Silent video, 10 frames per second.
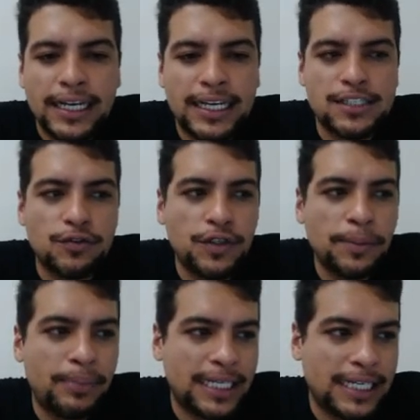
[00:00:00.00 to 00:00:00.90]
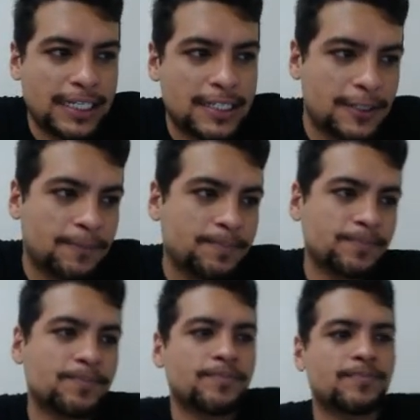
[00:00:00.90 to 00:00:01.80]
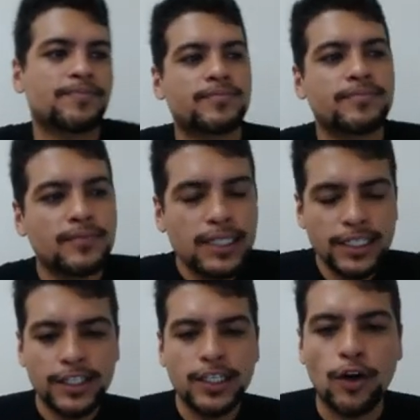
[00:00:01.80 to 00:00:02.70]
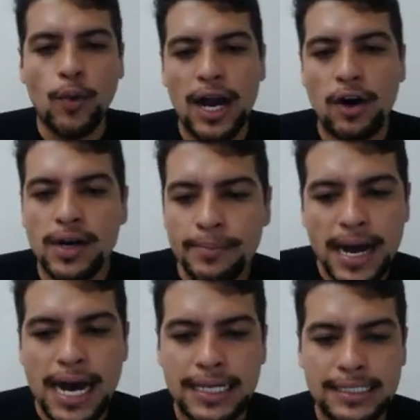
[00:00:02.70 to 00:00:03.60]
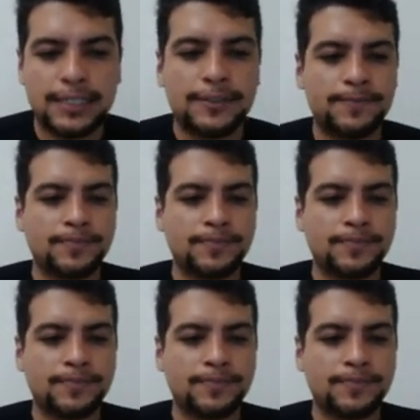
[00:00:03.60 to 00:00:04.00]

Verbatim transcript: it's repeated. You're welcome, Asya.